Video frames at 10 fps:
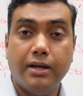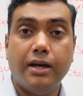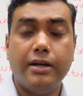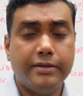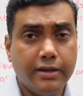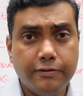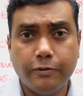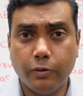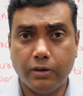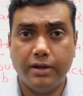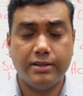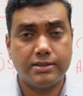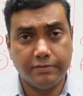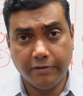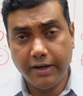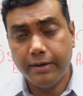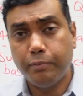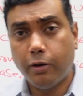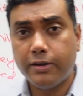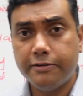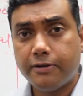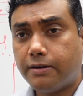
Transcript: And therefore, it is very important for